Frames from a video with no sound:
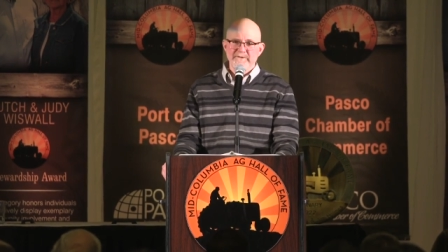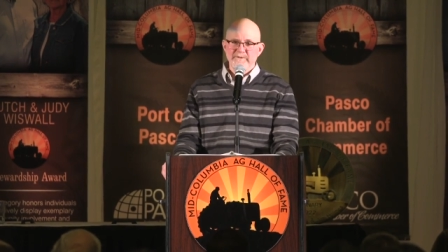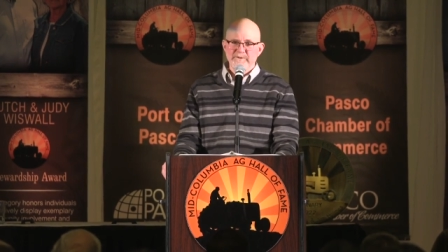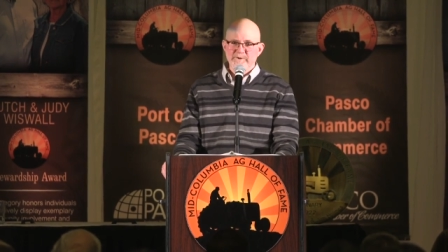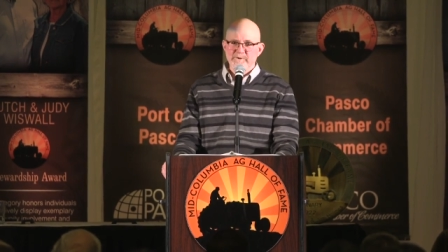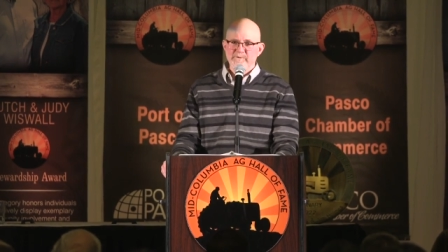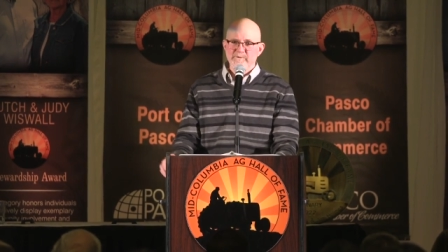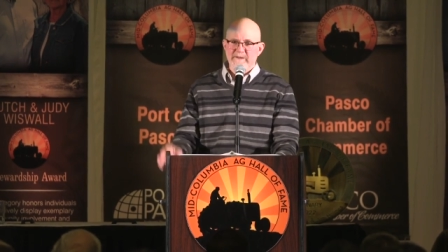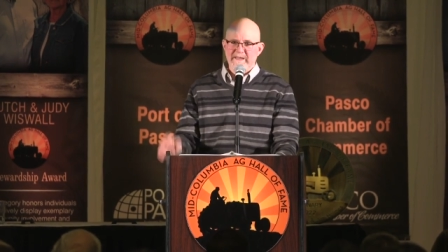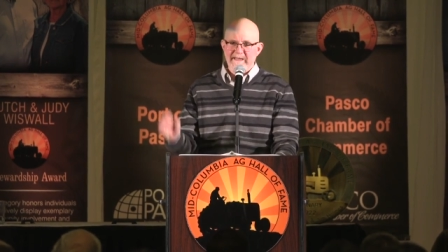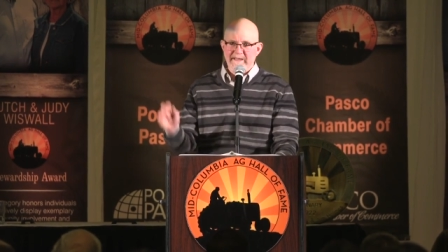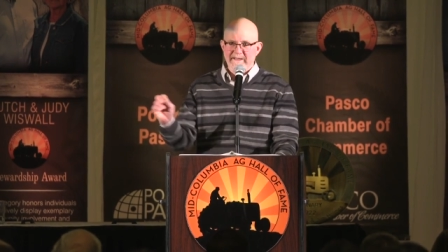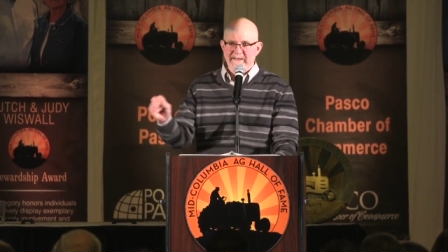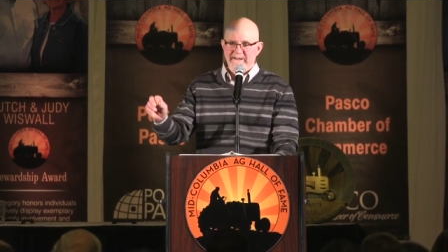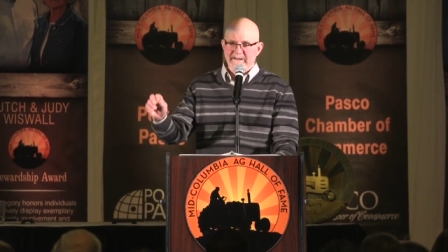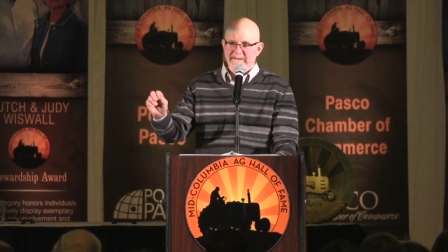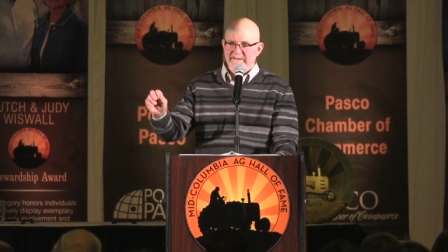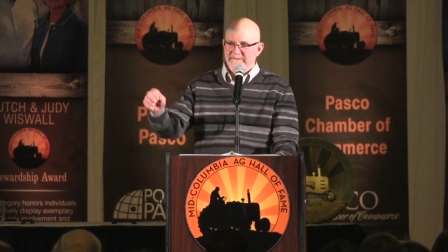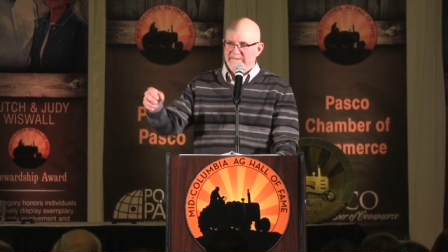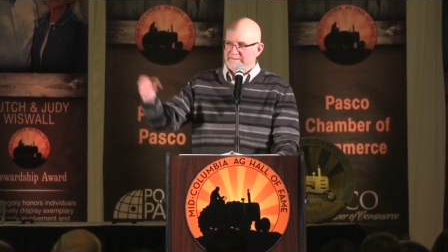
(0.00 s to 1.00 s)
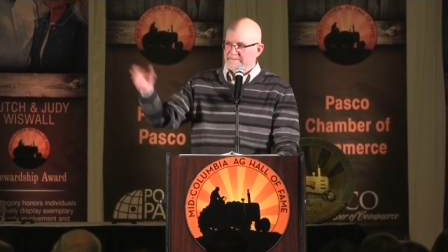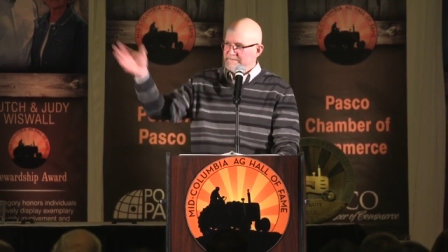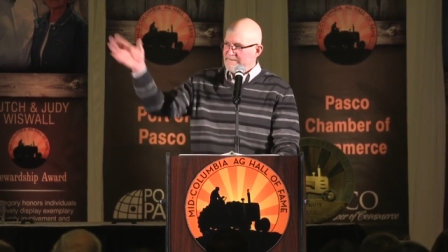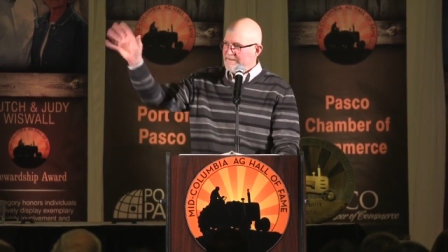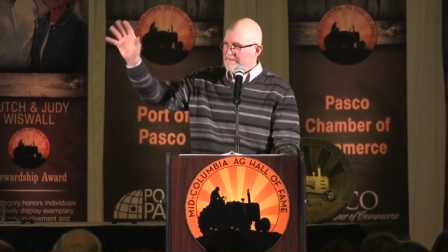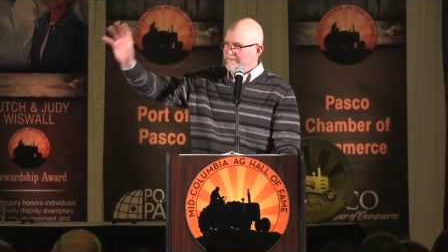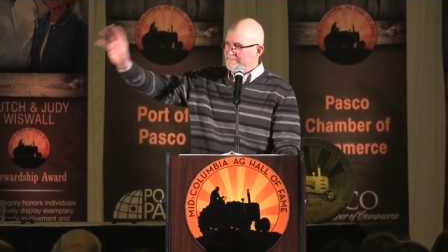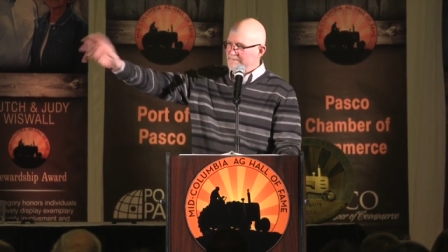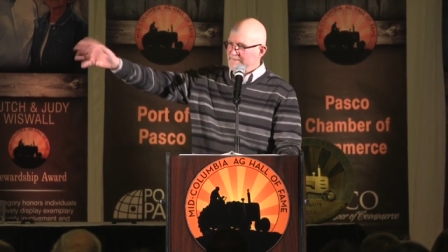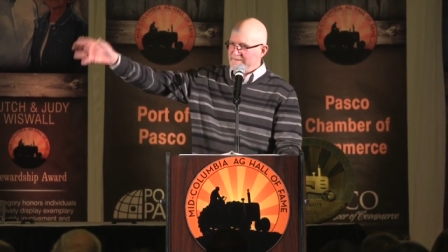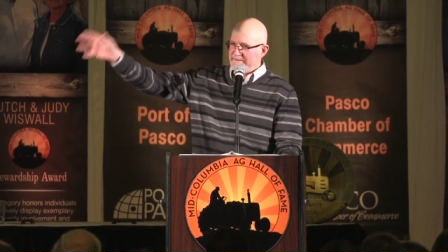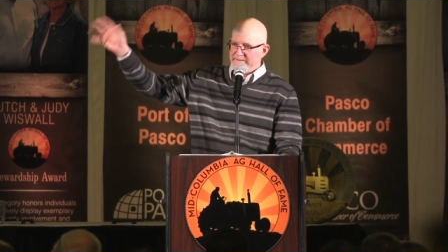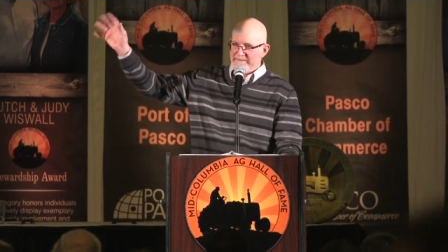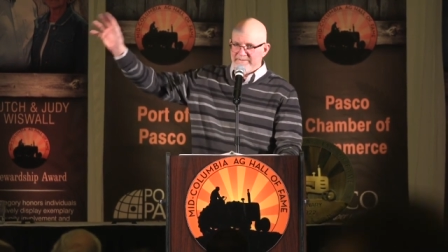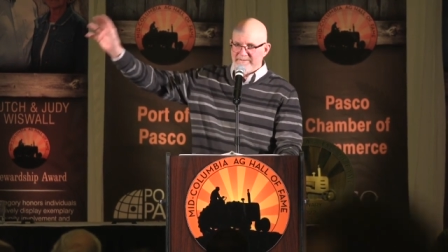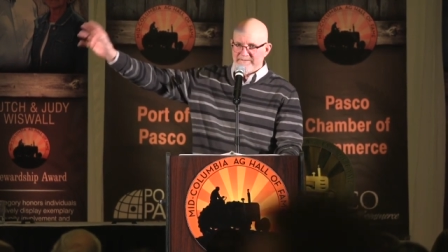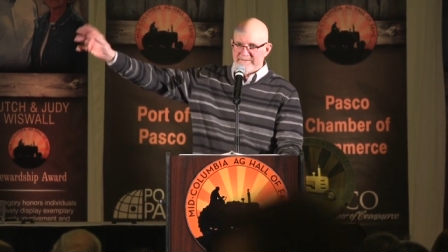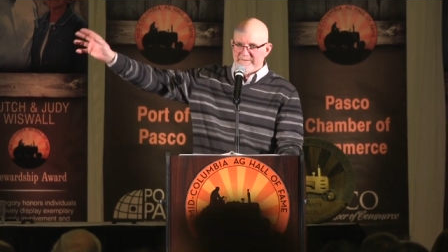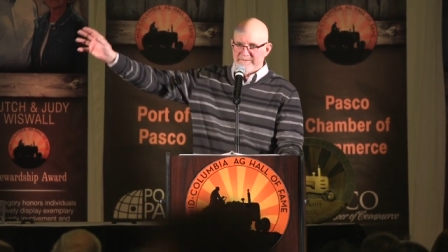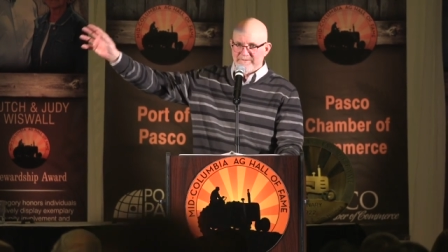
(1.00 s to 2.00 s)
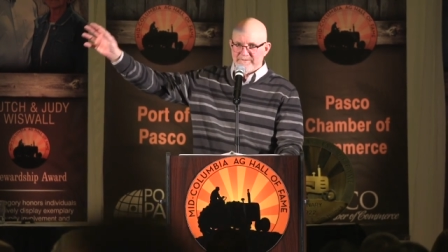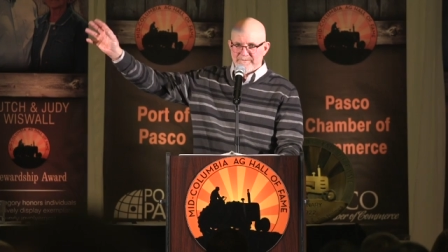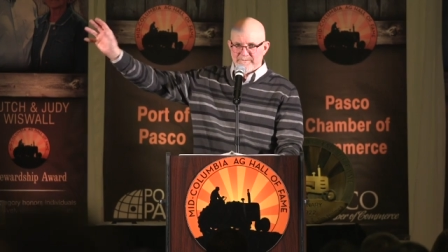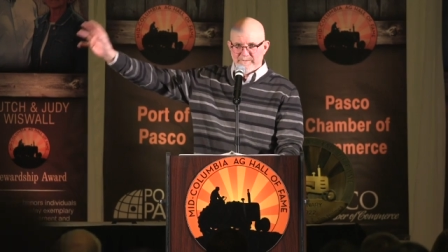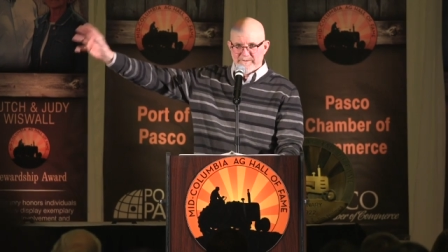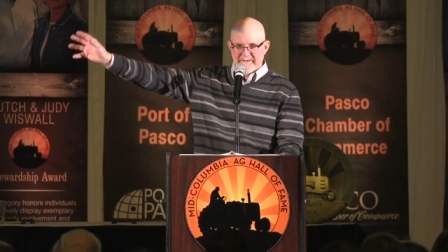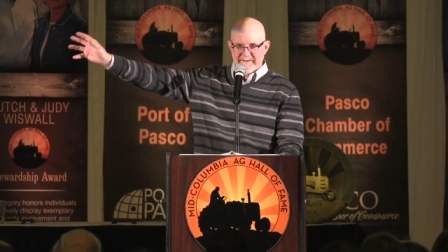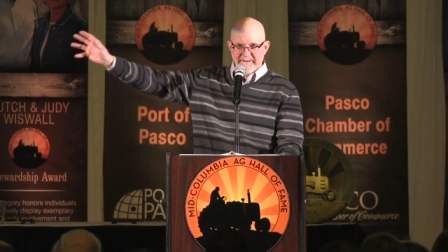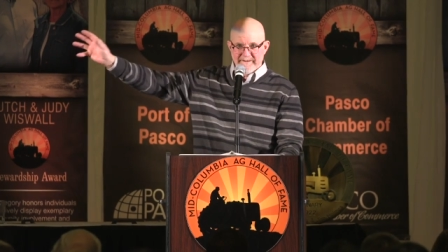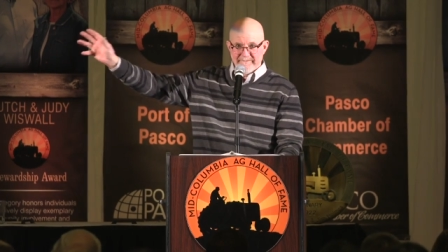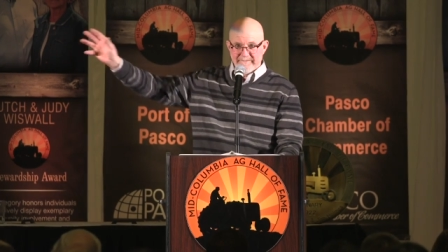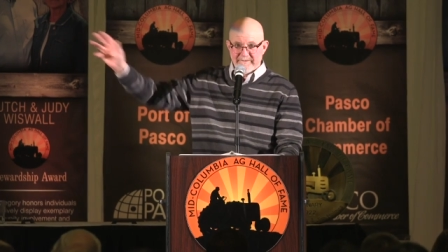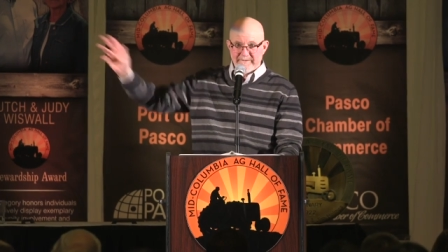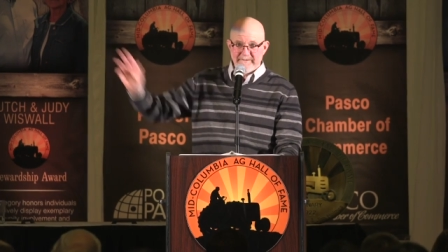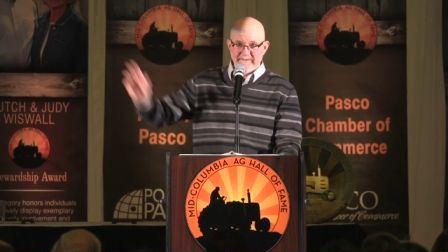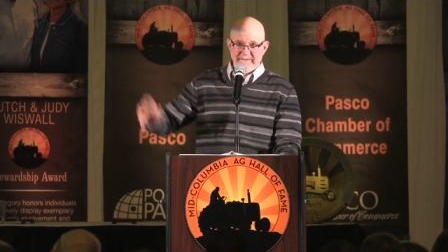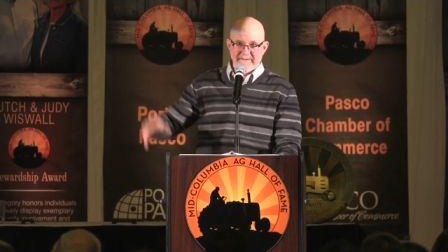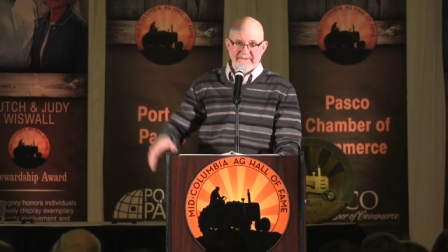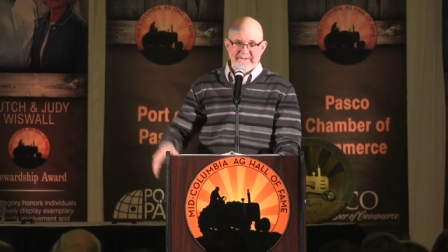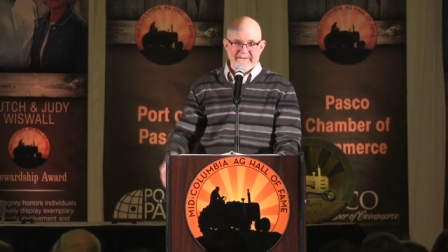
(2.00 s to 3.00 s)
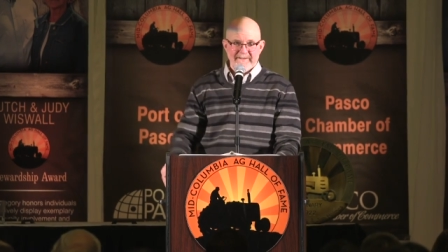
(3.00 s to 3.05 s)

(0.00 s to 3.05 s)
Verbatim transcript: you can if, insert whatever,"